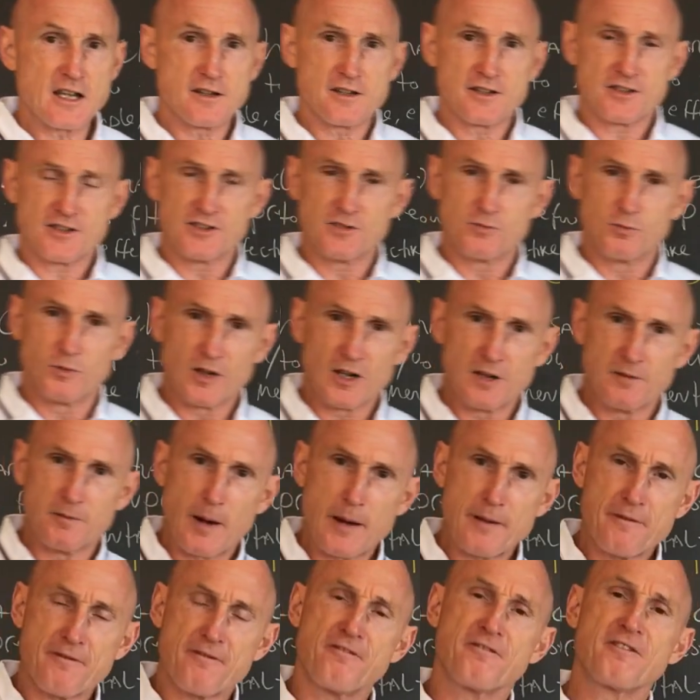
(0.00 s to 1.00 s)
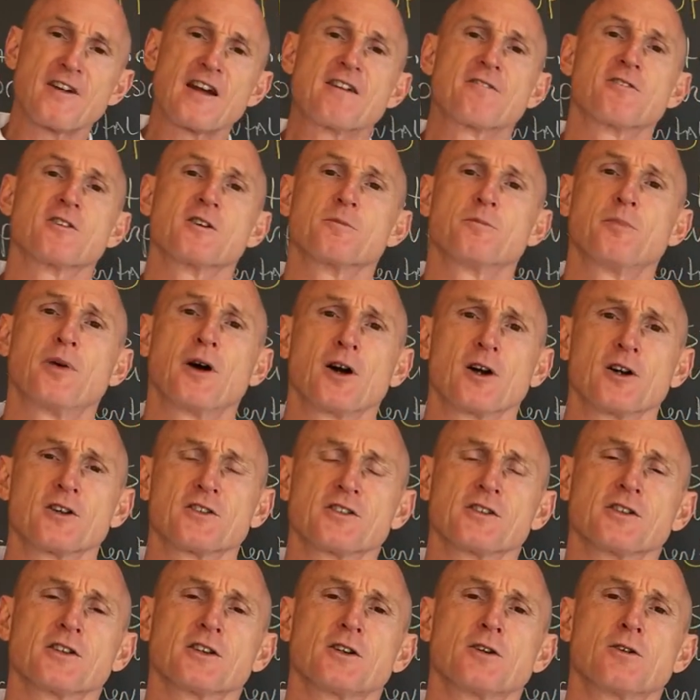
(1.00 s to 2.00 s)
This is one of my favorite parts
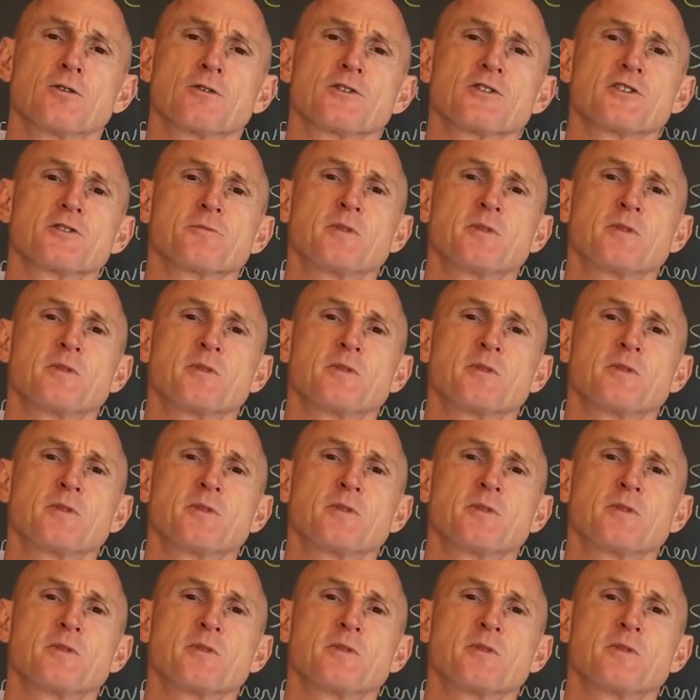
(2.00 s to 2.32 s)
of the course,